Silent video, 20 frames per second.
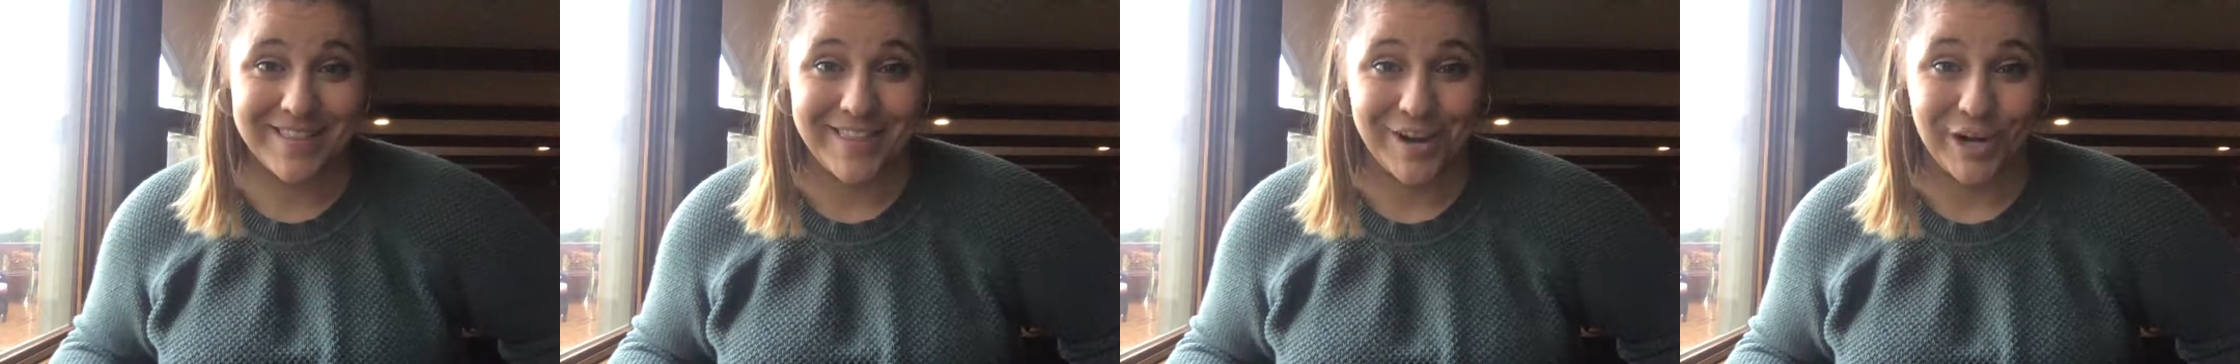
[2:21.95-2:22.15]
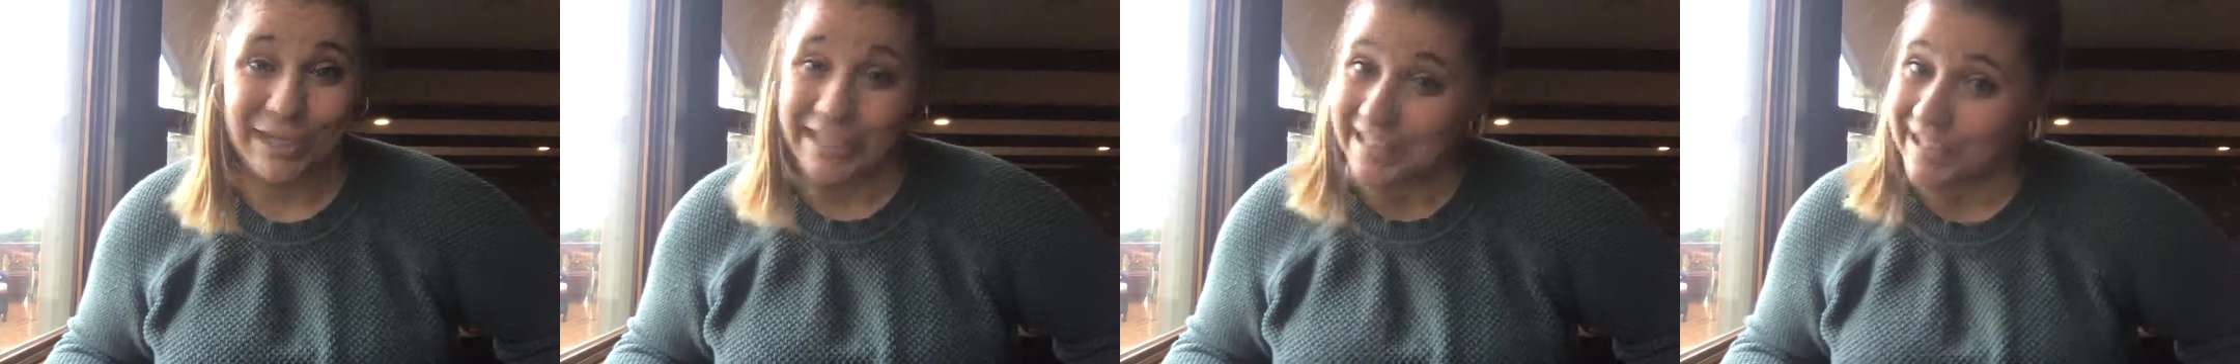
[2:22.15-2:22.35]

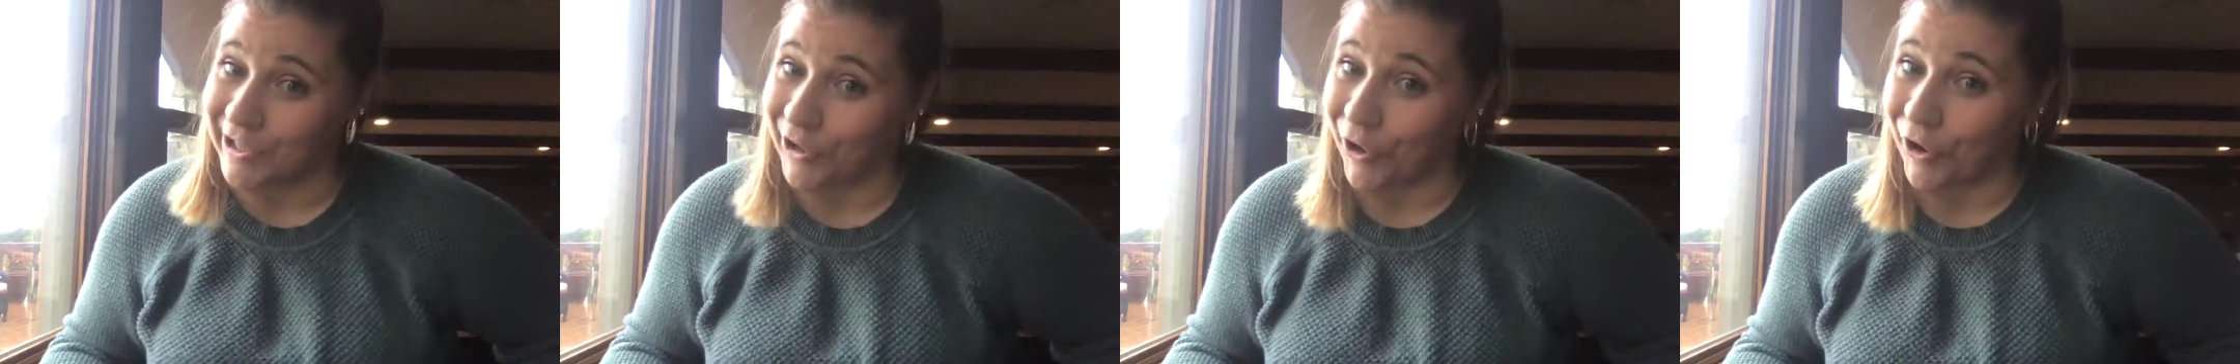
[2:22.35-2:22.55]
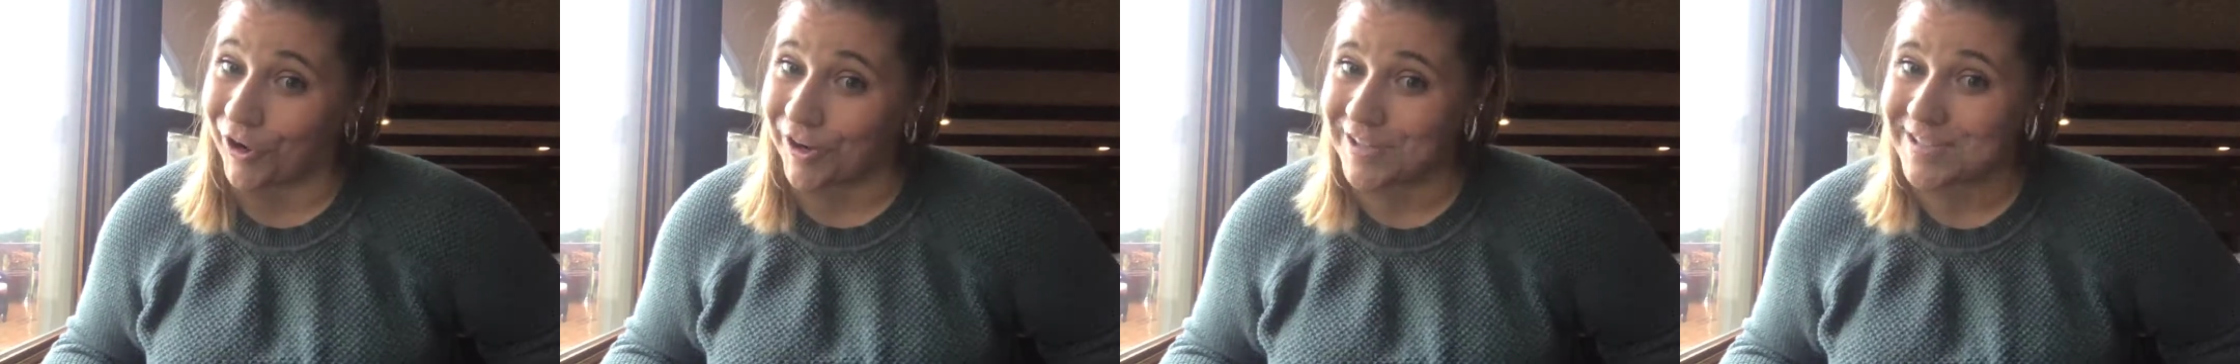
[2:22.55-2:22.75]
that are E
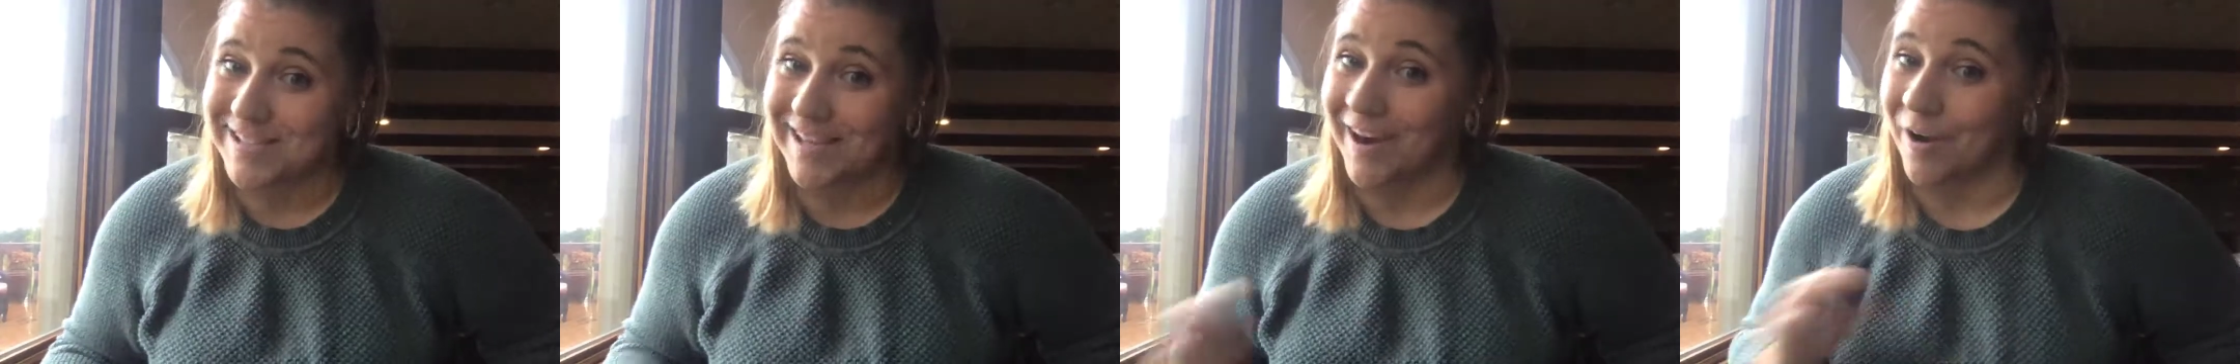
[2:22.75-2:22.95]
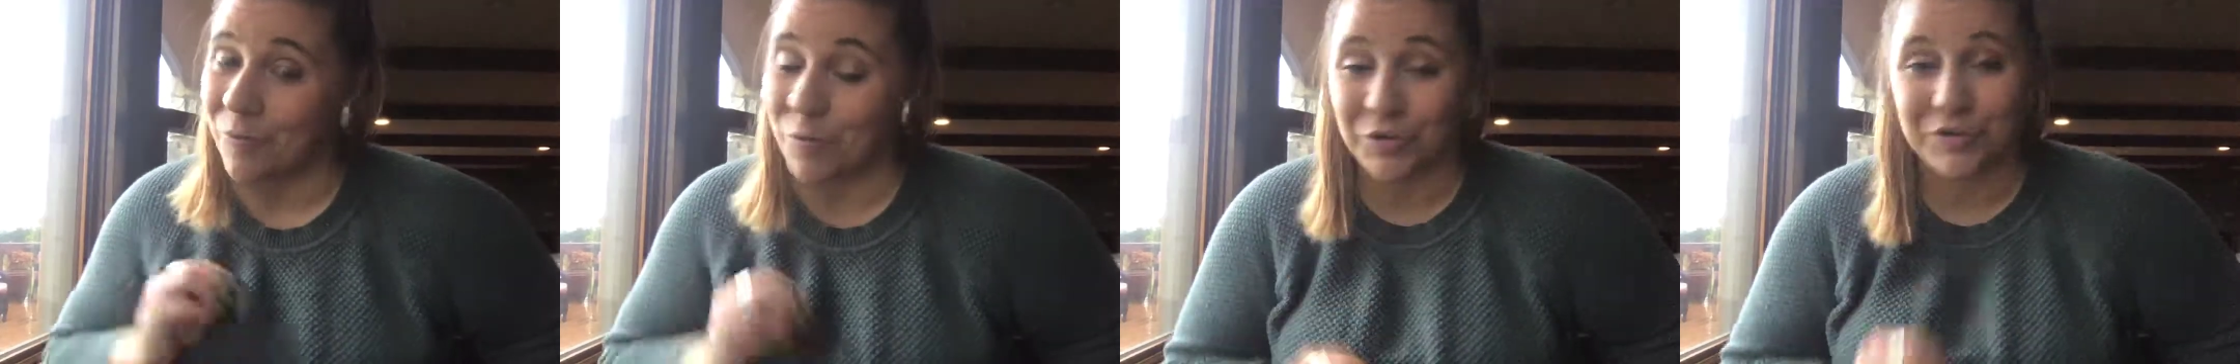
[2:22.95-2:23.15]
arcs
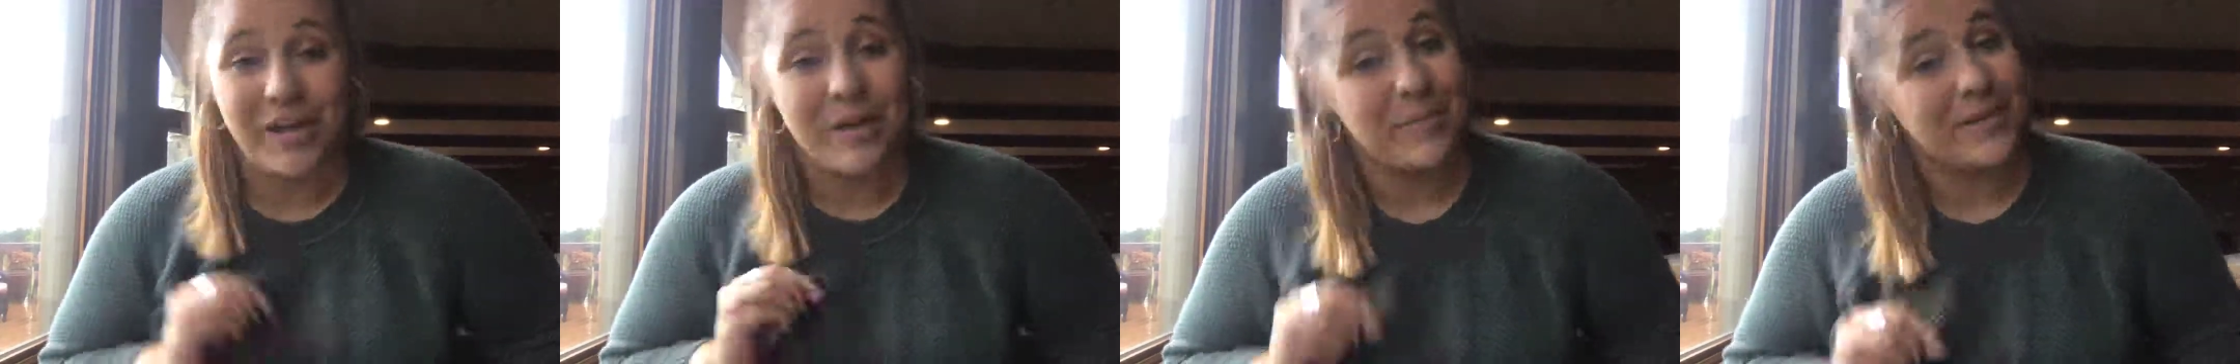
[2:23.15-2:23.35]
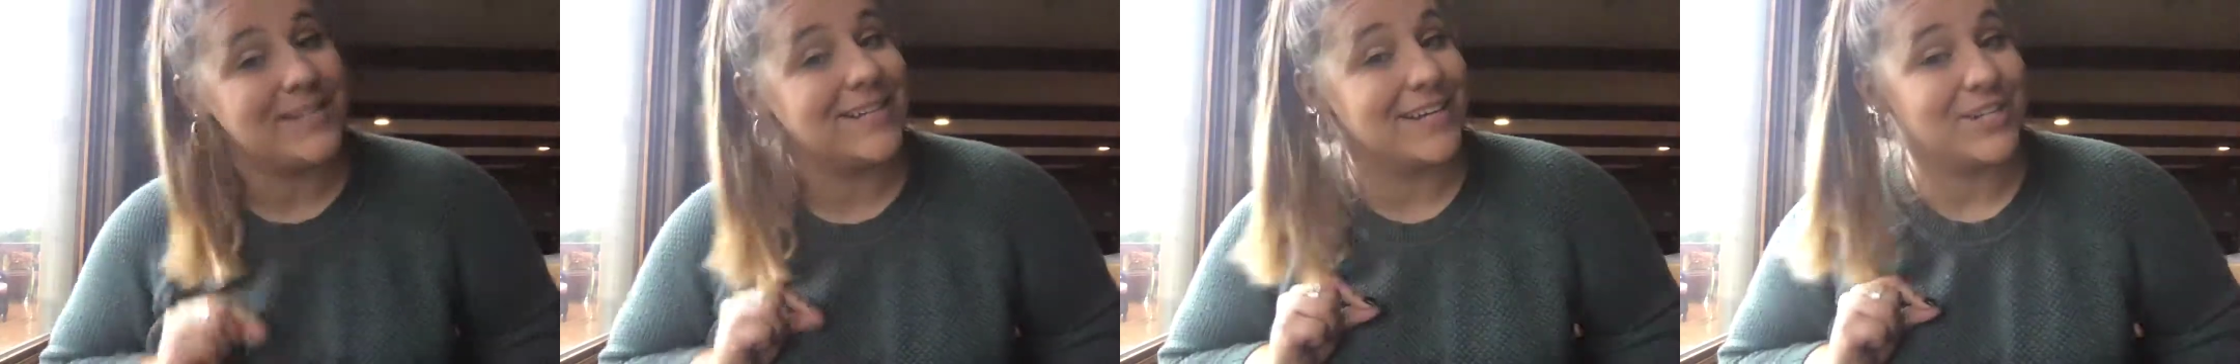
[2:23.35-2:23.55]
that I will
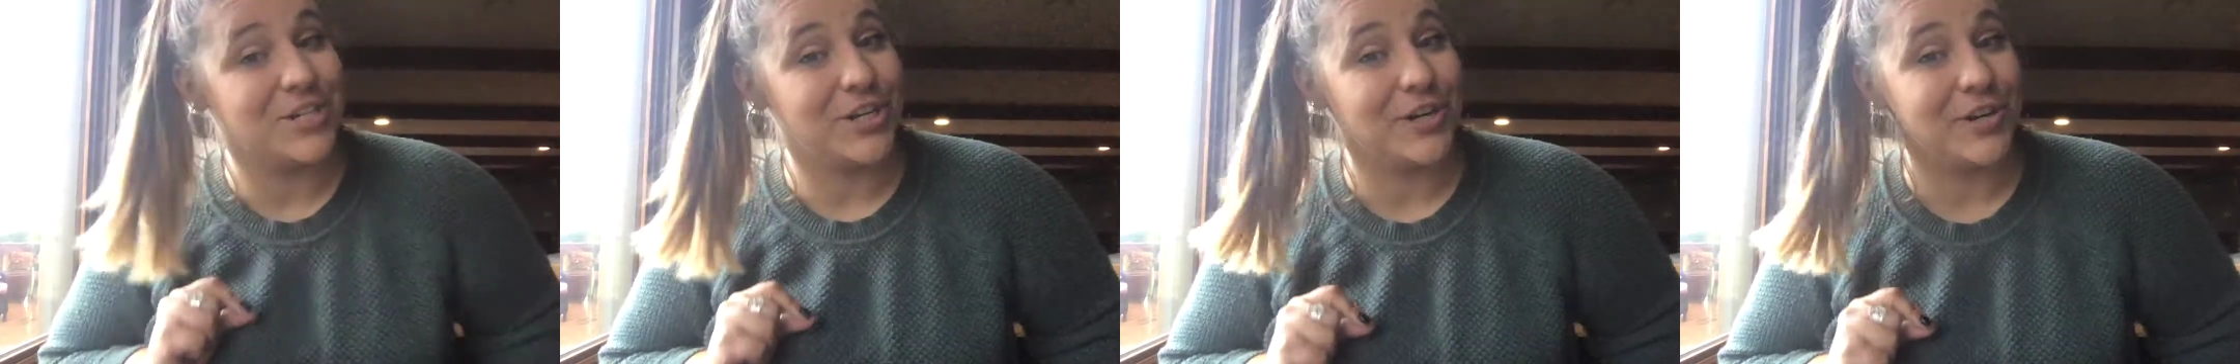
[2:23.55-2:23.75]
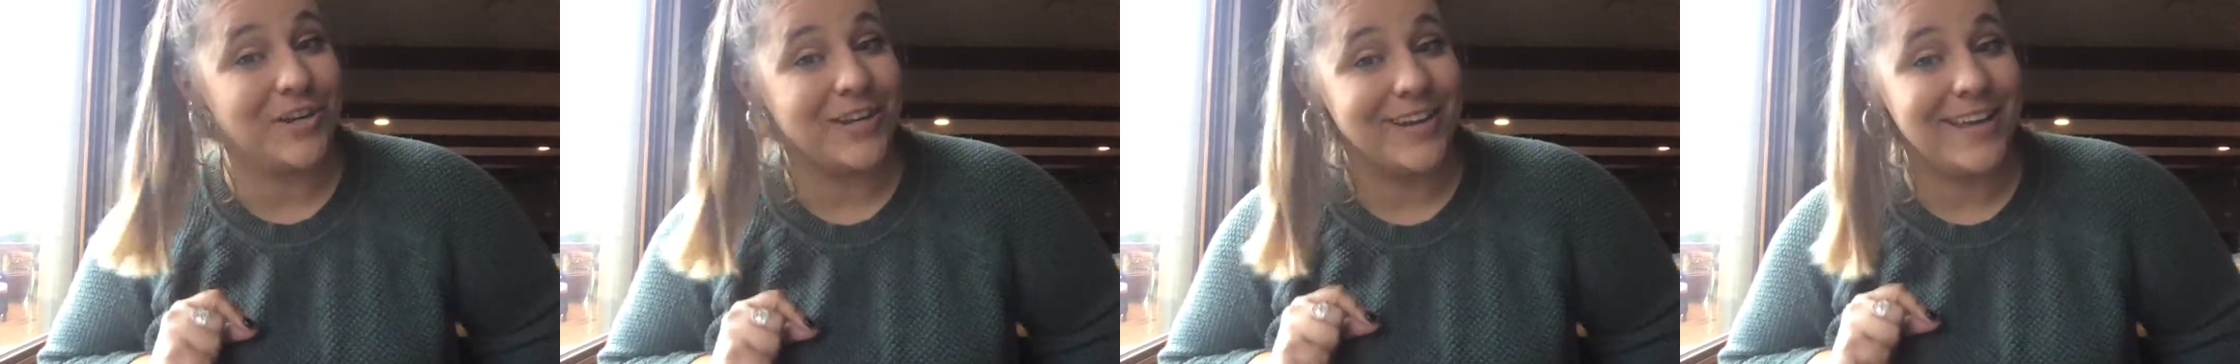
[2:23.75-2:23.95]
not be
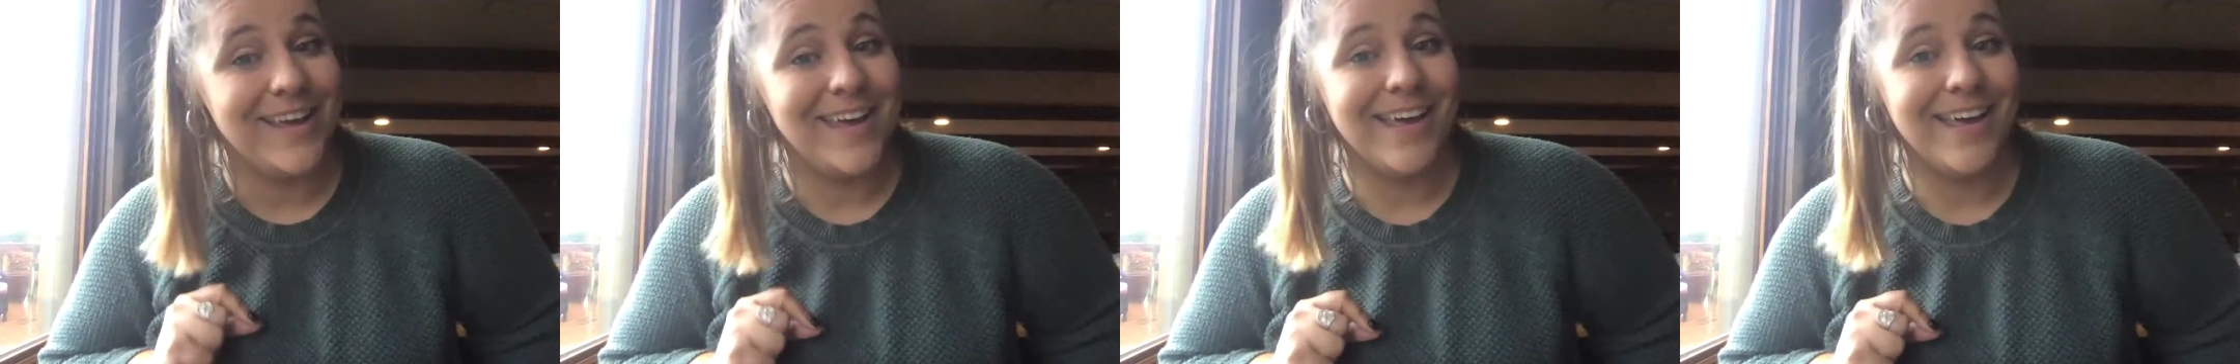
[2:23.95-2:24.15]
touching on